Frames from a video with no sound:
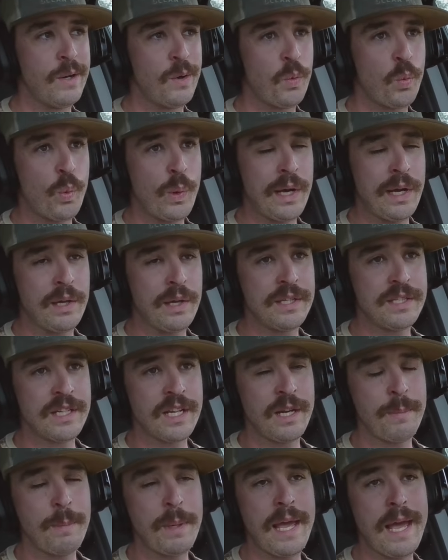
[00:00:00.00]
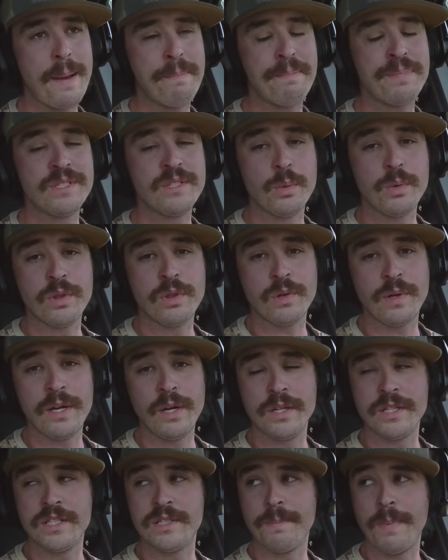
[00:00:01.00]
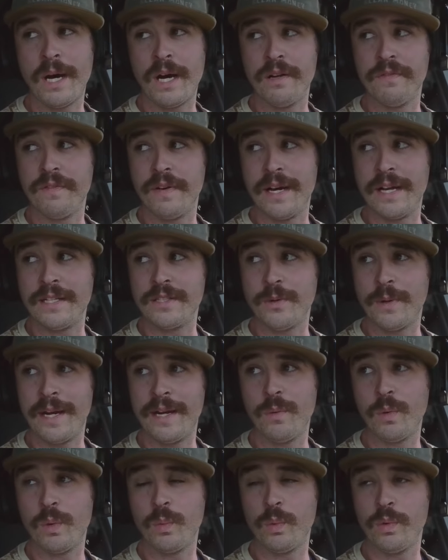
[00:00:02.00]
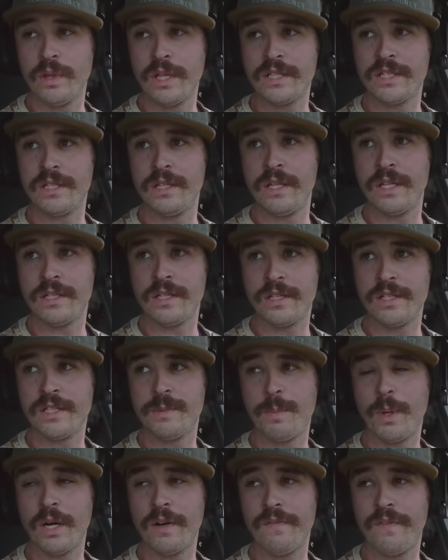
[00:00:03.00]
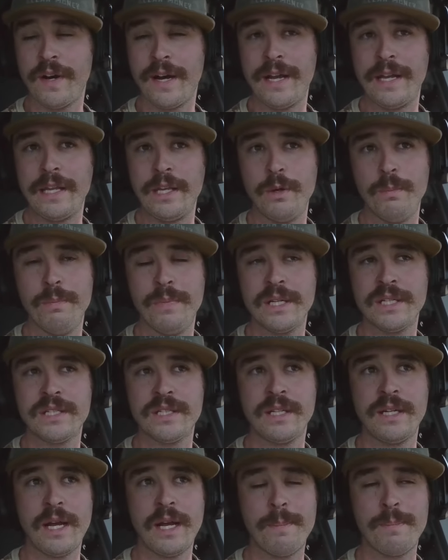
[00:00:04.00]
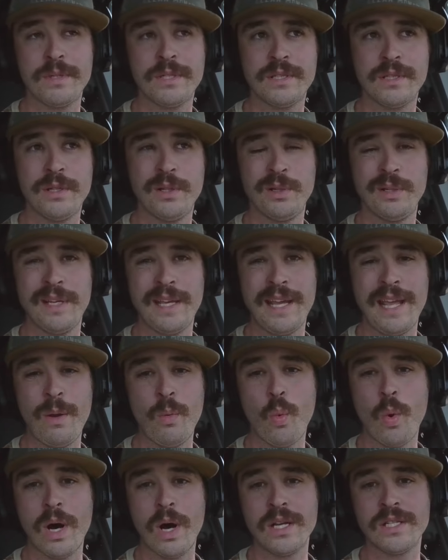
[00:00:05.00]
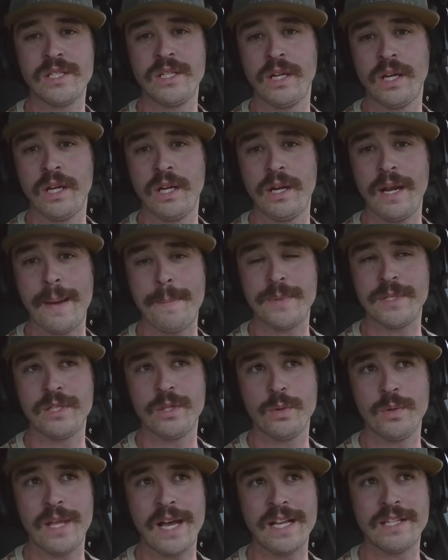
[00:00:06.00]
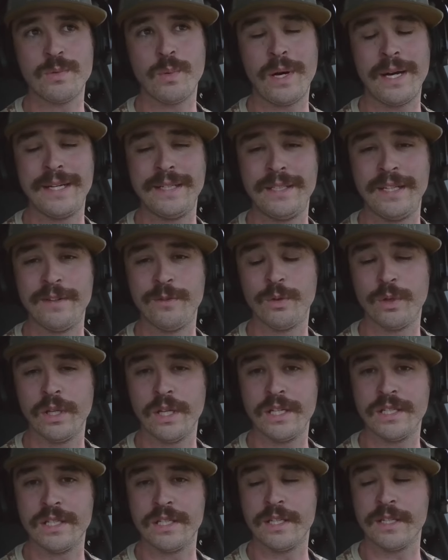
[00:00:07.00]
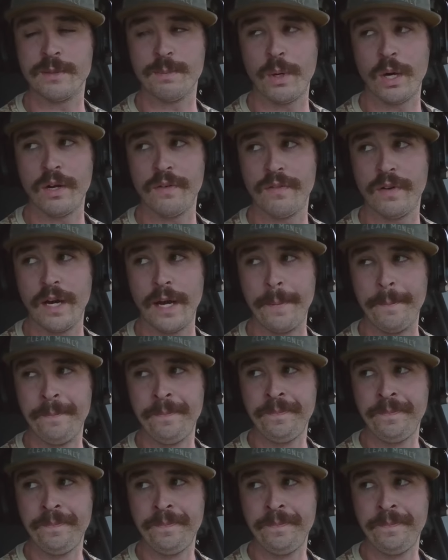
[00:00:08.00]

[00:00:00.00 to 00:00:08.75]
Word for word: Well, it's going to be episode three on Spotify. So anyone who listened to this on Spotify, you missed an episode. It wasn't a good episode. That's why I didn't release it to Spotify.